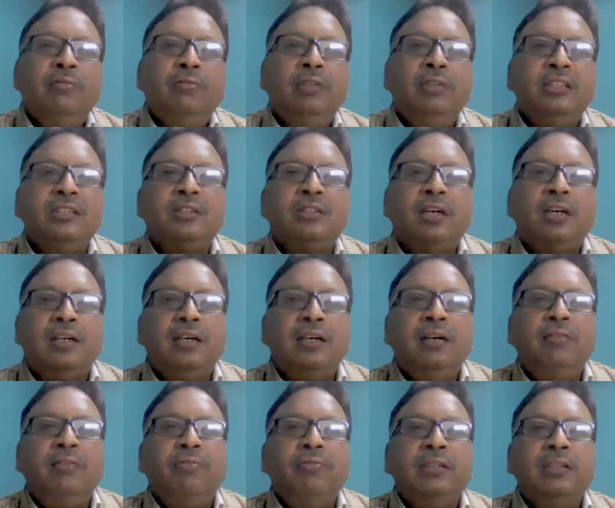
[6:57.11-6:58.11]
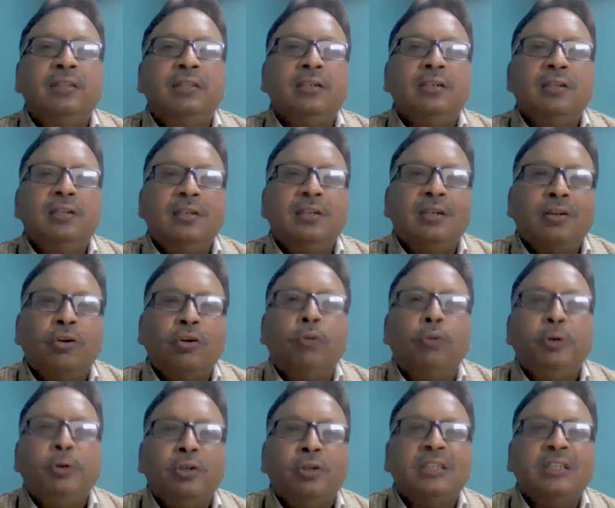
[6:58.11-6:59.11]
which started with
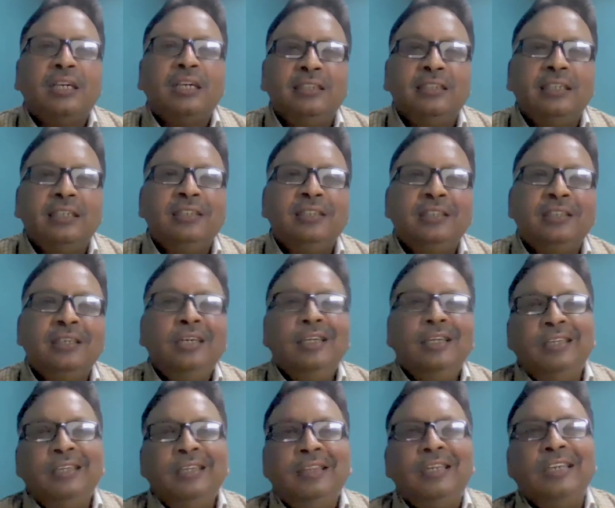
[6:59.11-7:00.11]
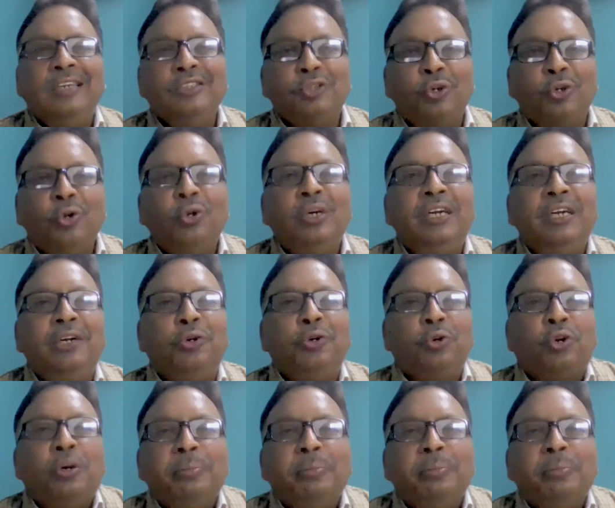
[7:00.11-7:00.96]
computer sciences, then slowly into